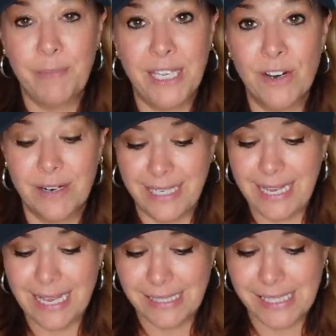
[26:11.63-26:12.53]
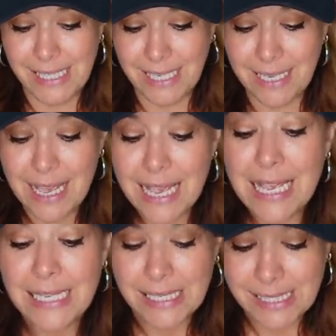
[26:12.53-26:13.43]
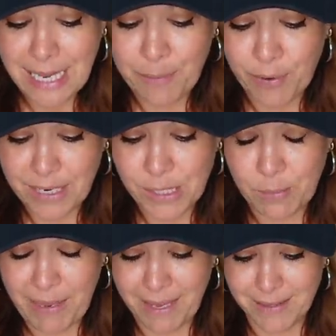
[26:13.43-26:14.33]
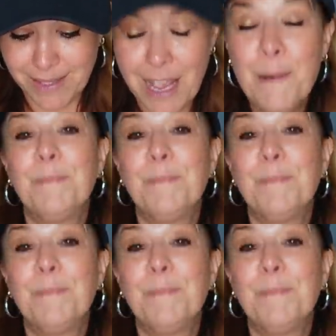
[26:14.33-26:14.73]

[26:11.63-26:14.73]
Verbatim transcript: P R E S T, Stay Pressed pants.